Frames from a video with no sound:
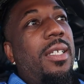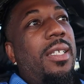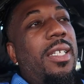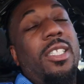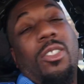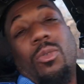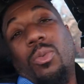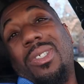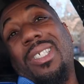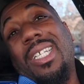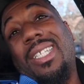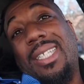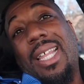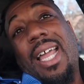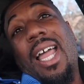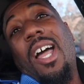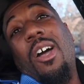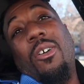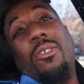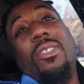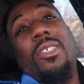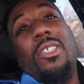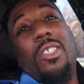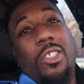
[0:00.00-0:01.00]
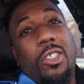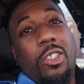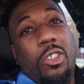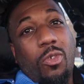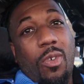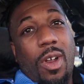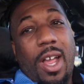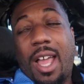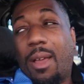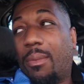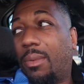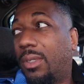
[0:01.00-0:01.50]
This was 1,000
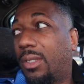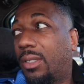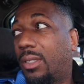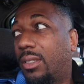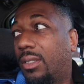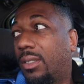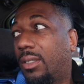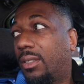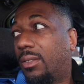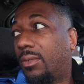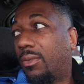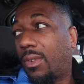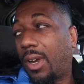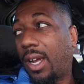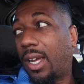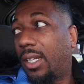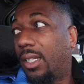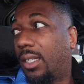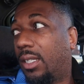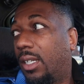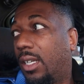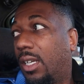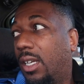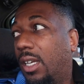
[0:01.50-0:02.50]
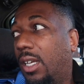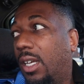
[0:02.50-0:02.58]
subscribers, right?